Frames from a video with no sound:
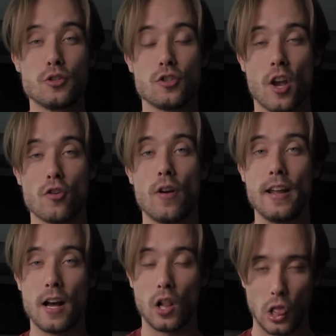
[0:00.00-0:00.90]
to
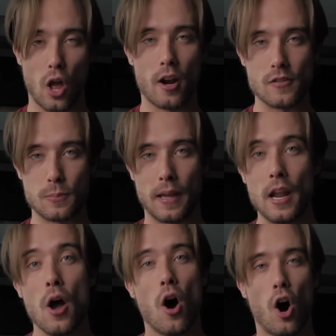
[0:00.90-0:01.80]
generate a lot of spin
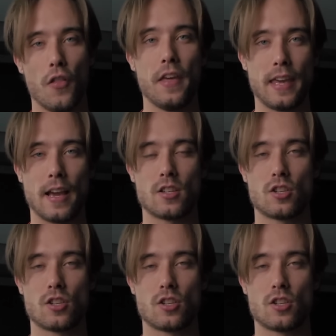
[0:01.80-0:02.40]
on the kick